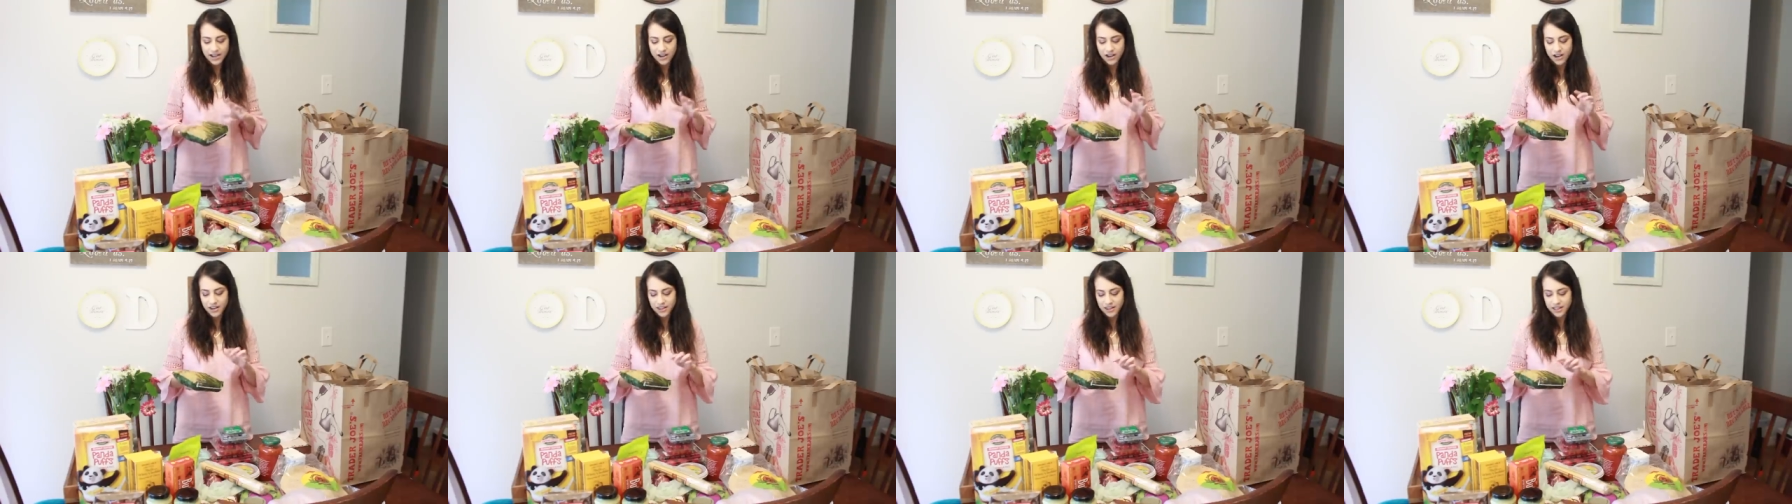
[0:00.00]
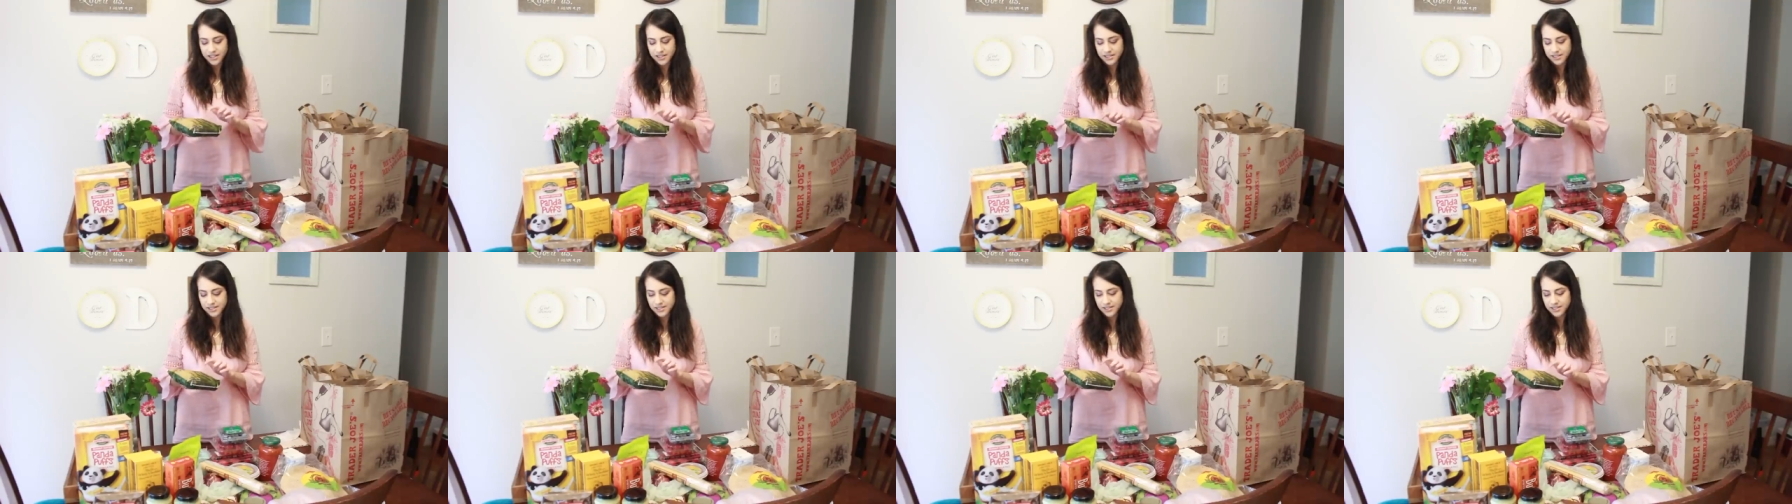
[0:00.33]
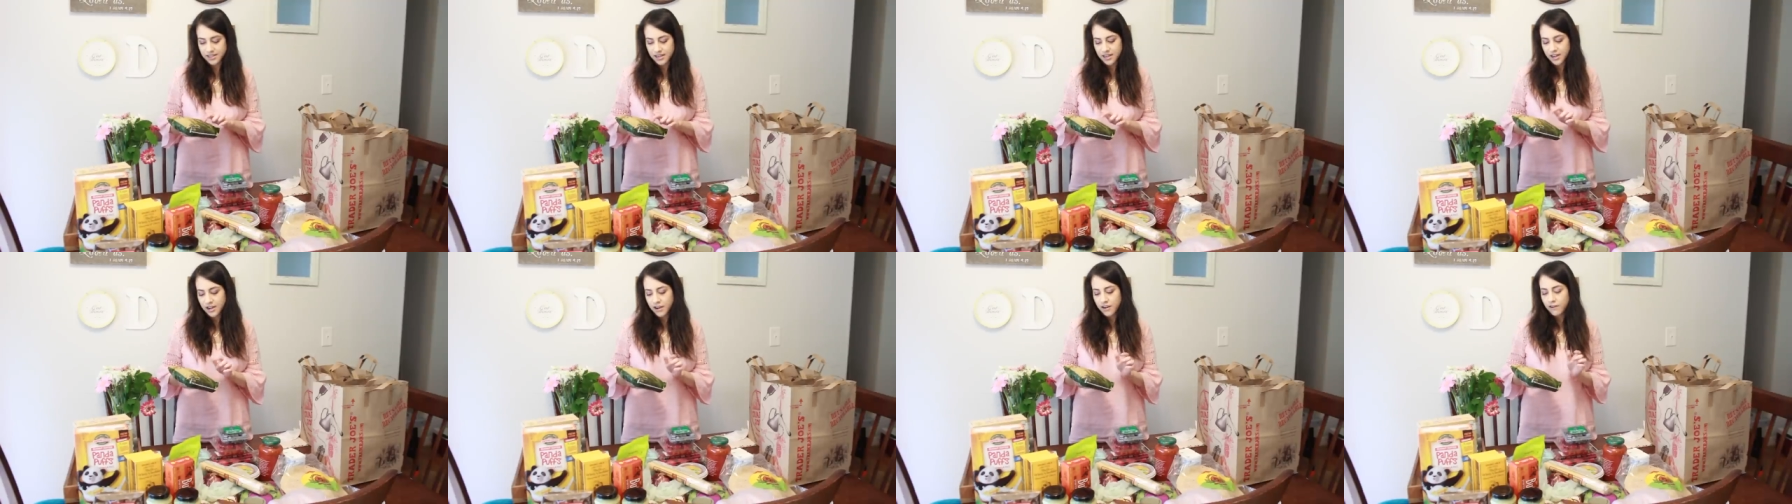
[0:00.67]
I got
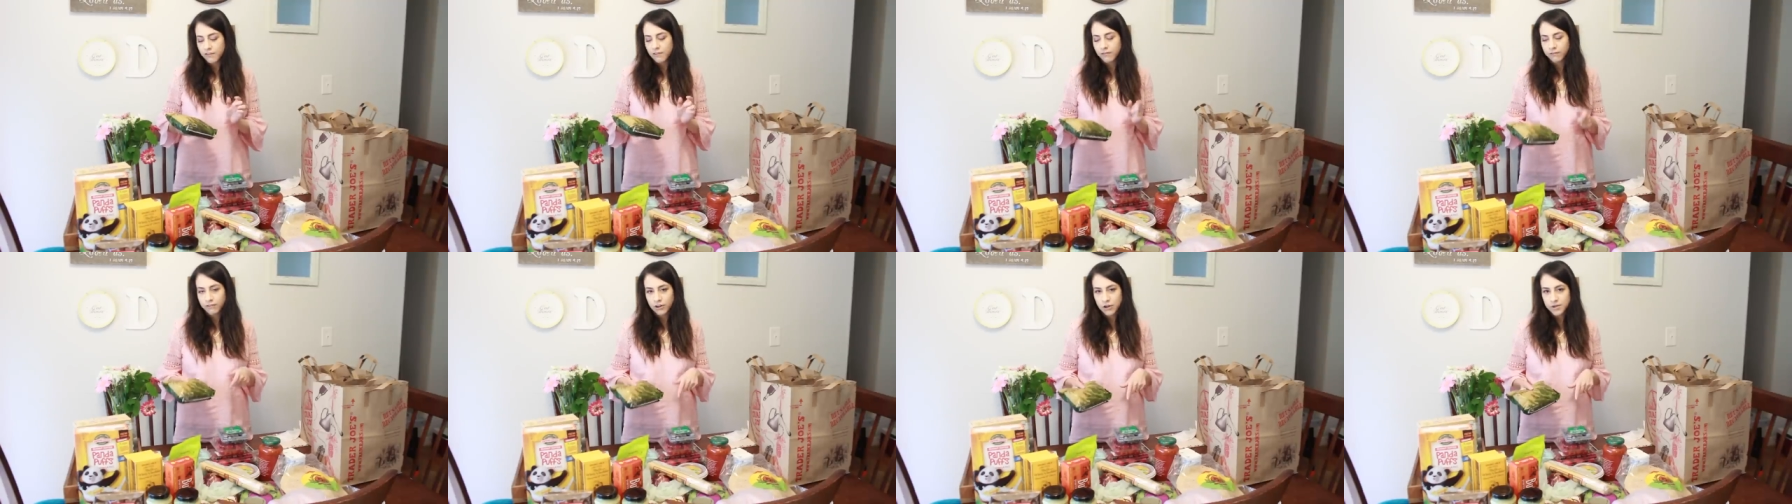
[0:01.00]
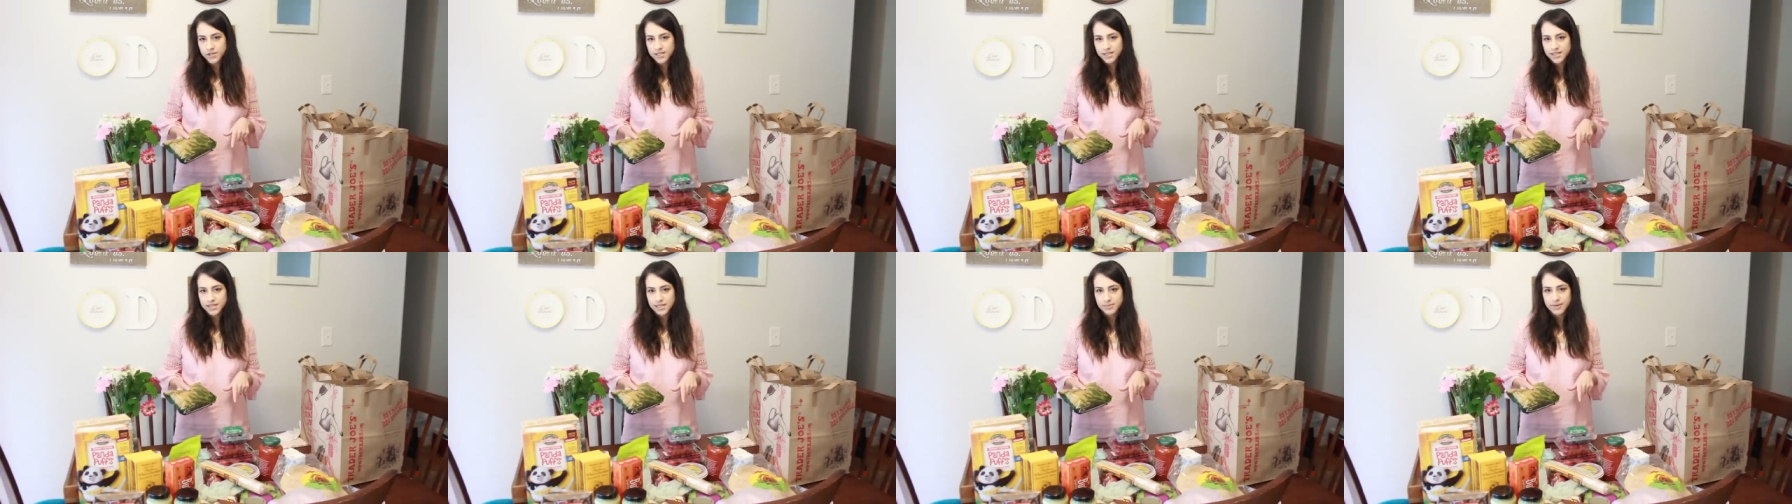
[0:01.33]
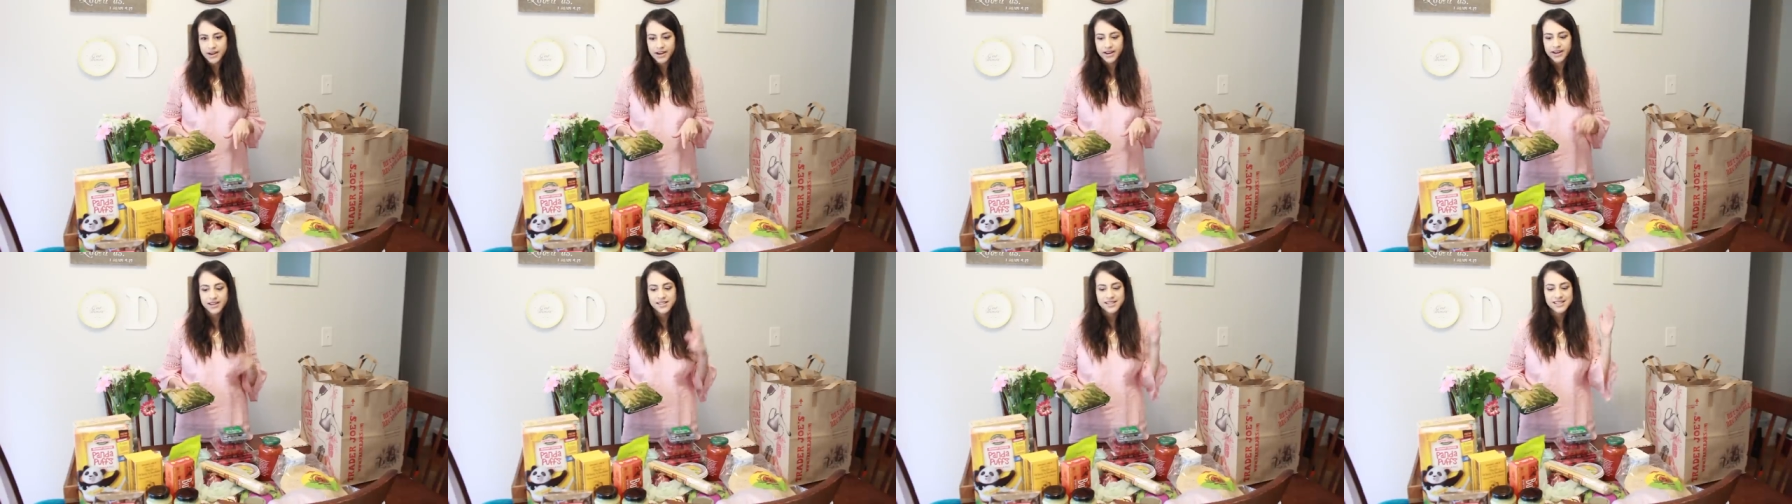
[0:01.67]
this frozen
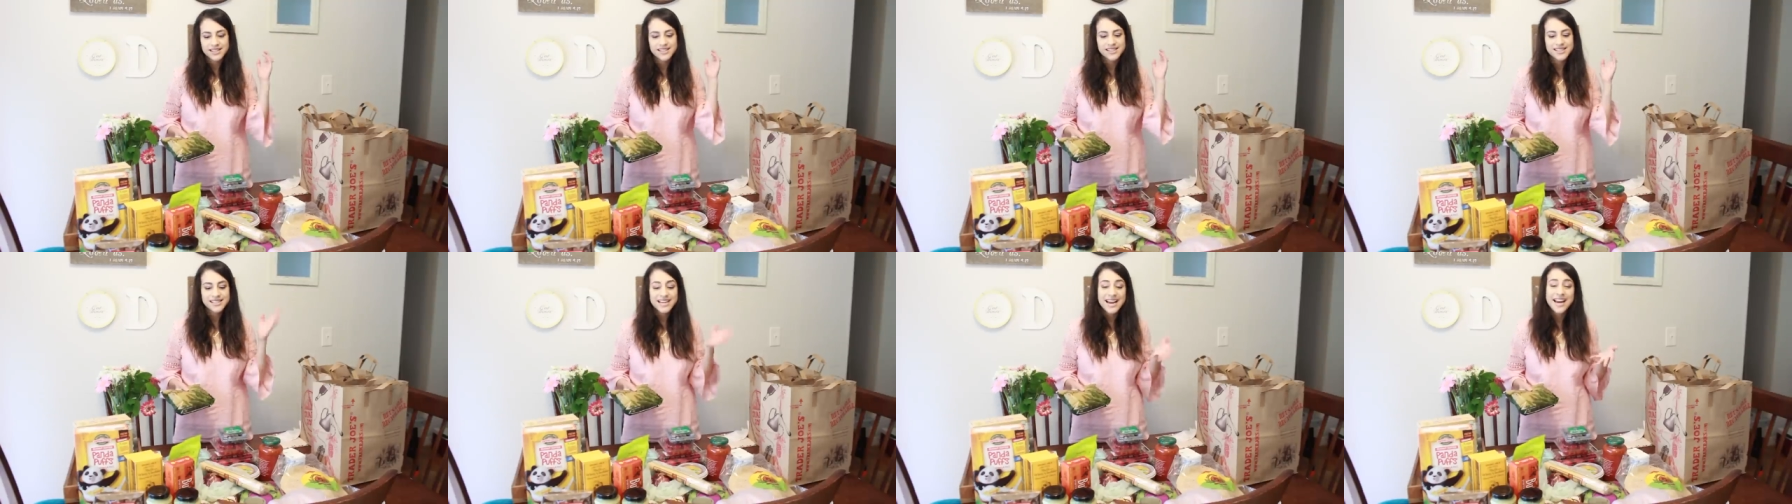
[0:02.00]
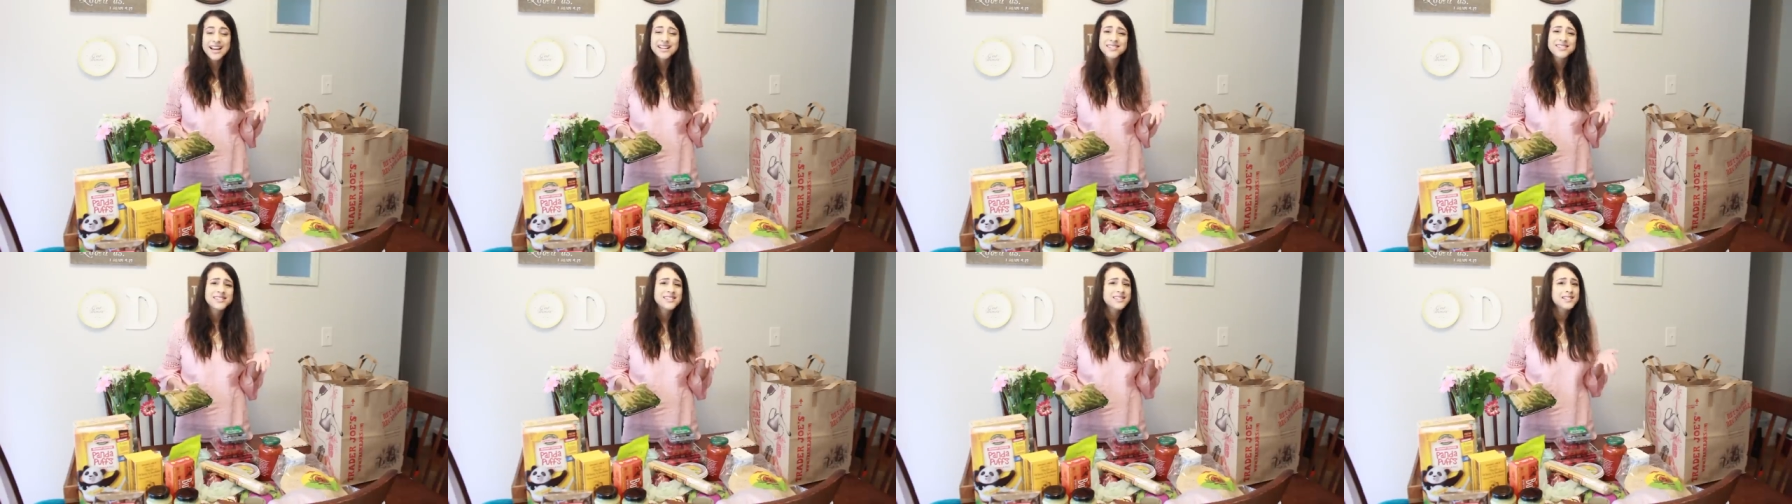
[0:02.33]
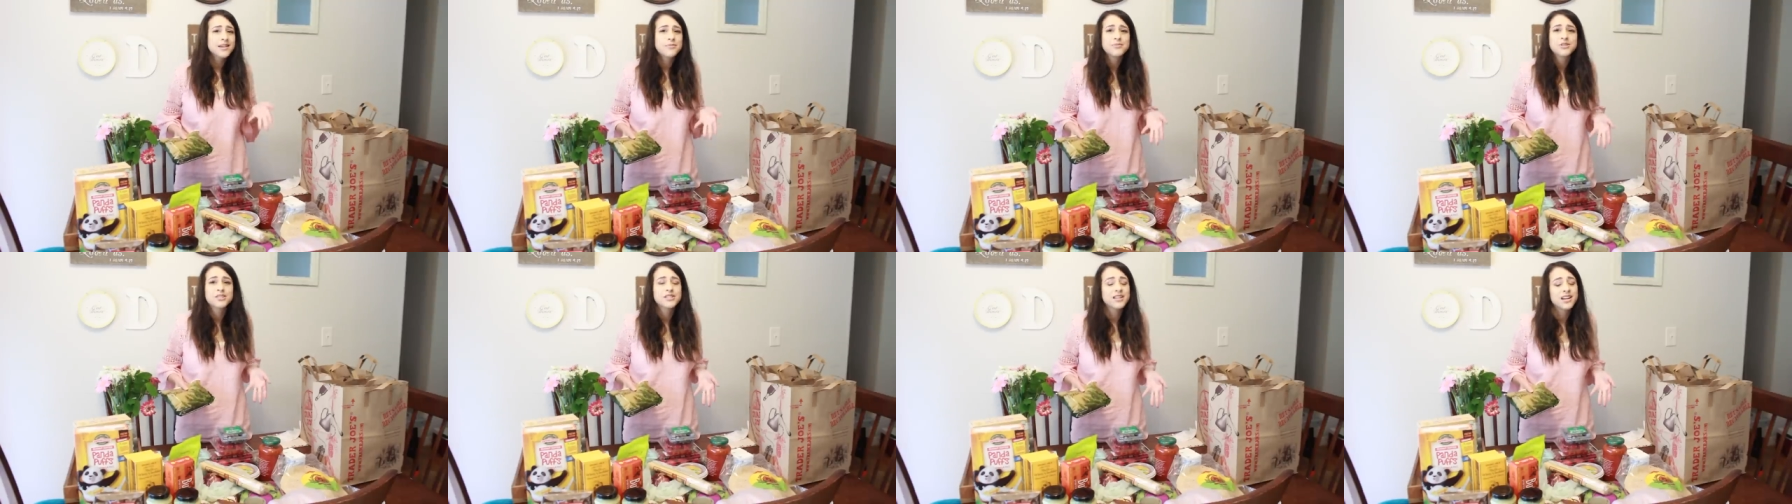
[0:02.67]
asparagus instead
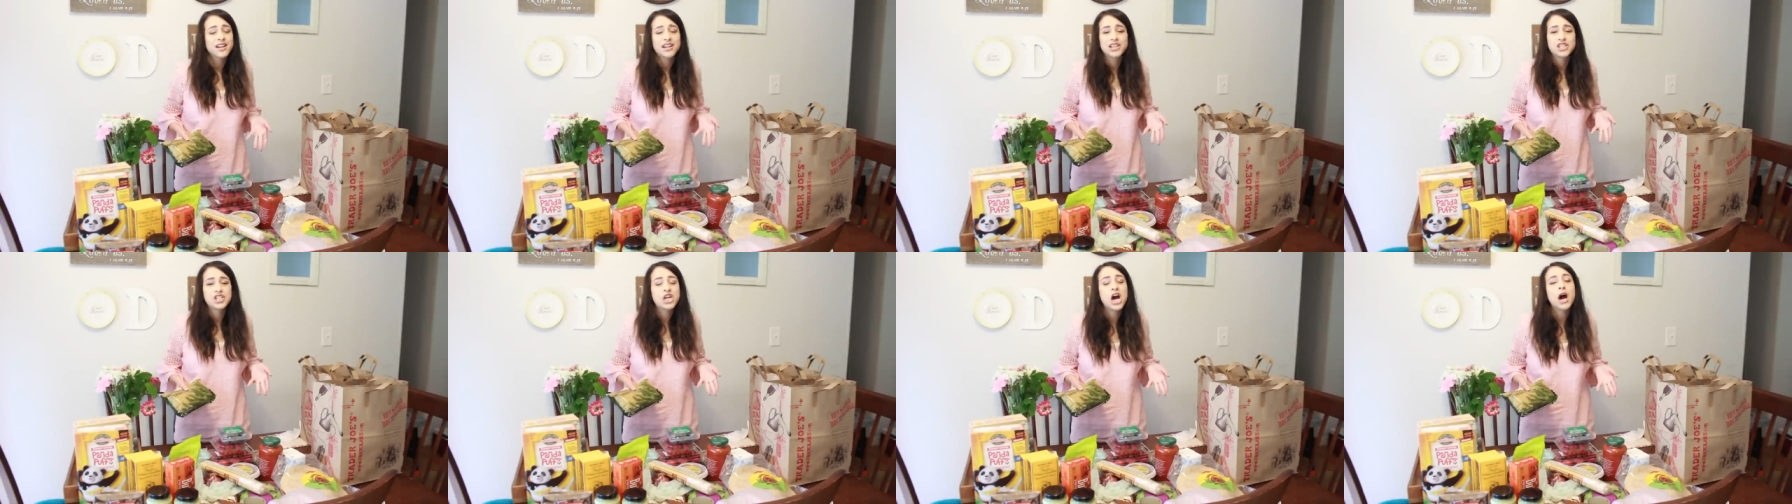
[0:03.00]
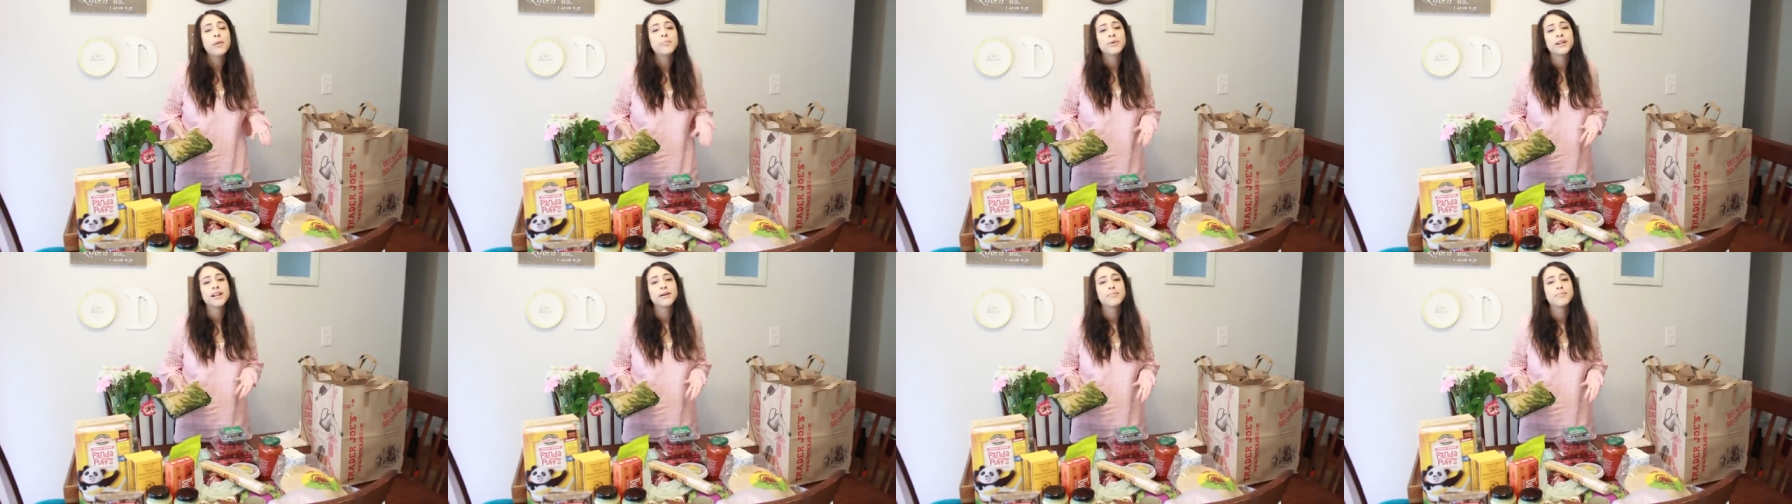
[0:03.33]
since I'm just gonna chop